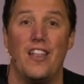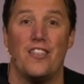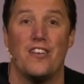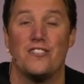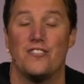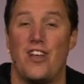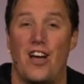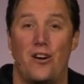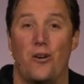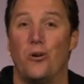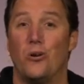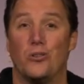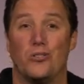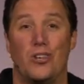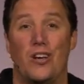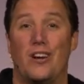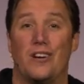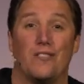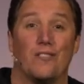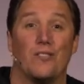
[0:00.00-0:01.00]
there's not a whole
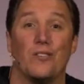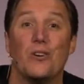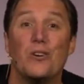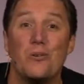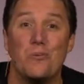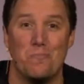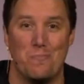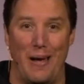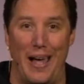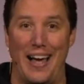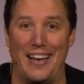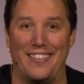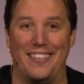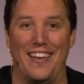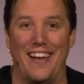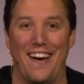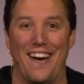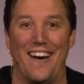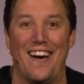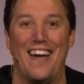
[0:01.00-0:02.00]
ton of room back
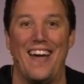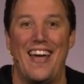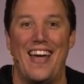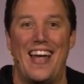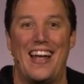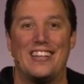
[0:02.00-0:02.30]
there.